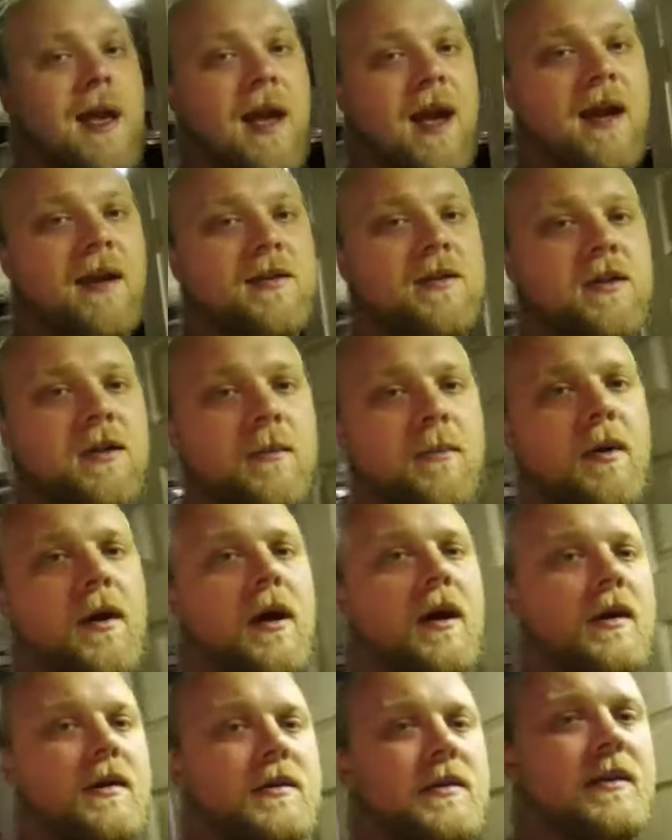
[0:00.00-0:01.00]
etch and
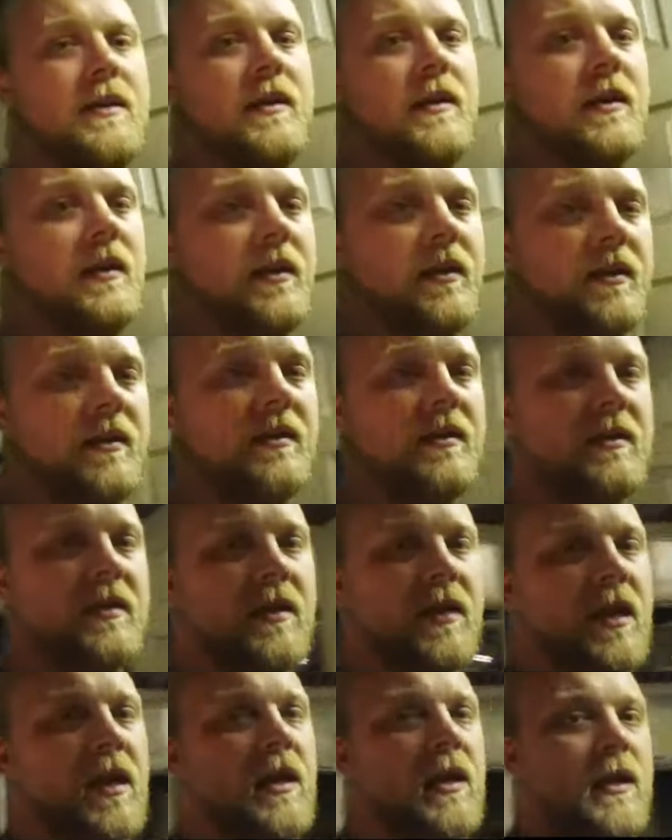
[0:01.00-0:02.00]
epoxy it is.
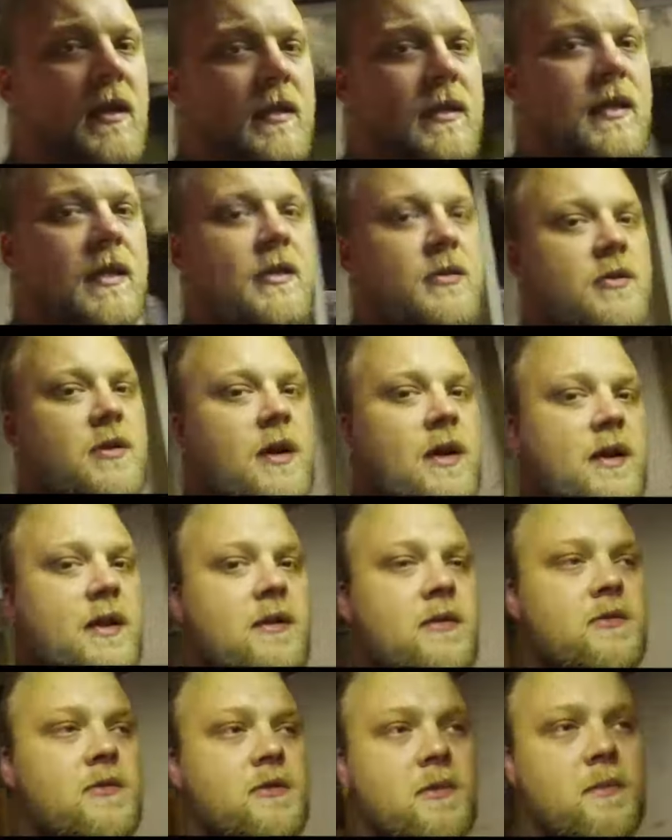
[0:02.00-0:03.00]
Let that dry
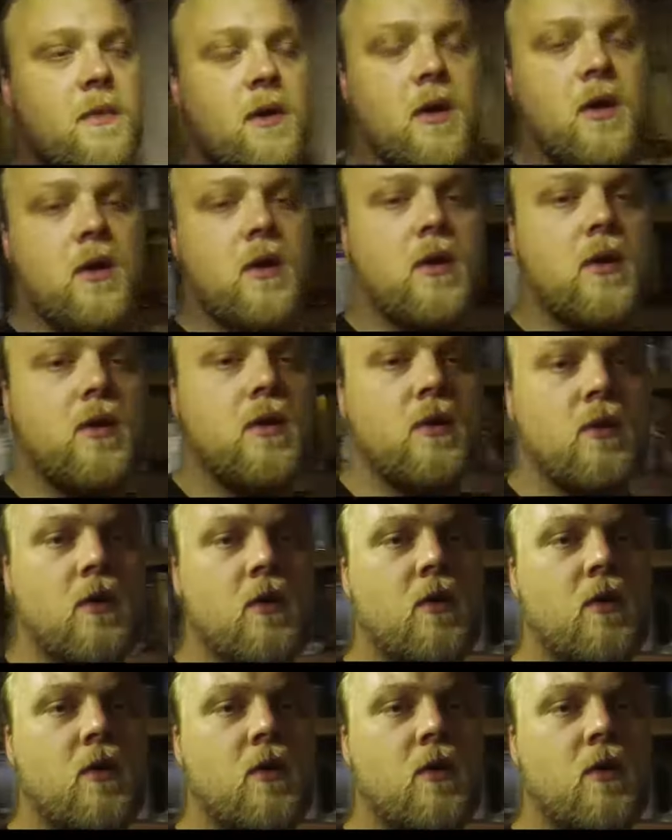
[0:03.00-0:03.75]
till tomorrow.